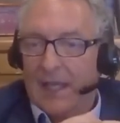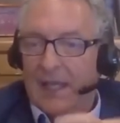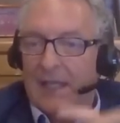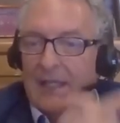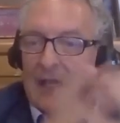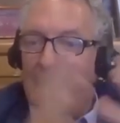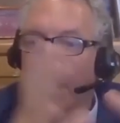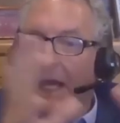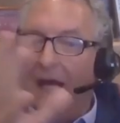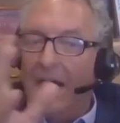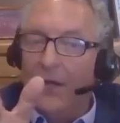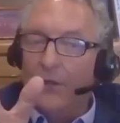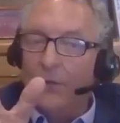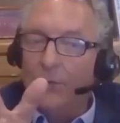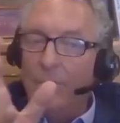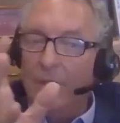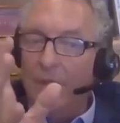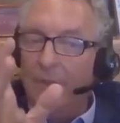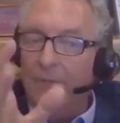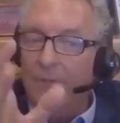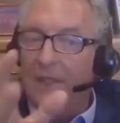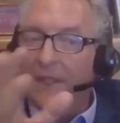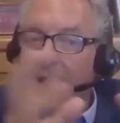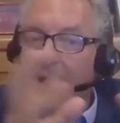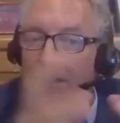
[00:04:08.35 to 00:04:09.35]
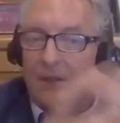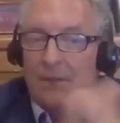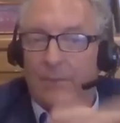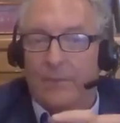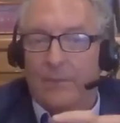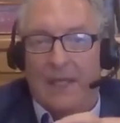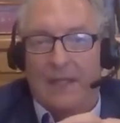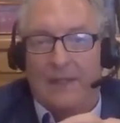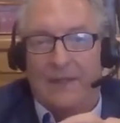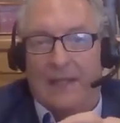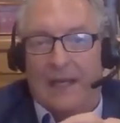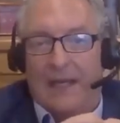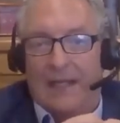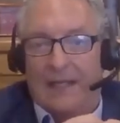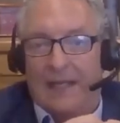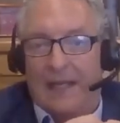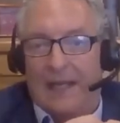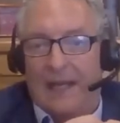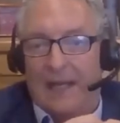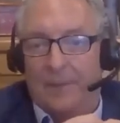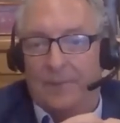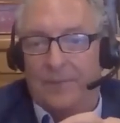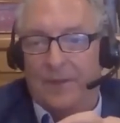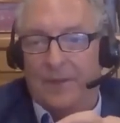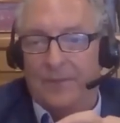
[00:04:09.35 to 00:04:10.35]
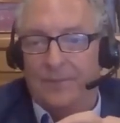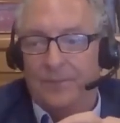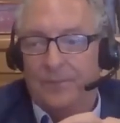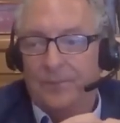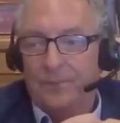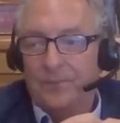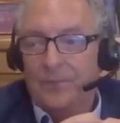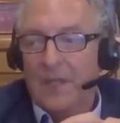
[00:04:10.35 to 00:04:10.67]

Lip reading: And how do we begin to make that happen?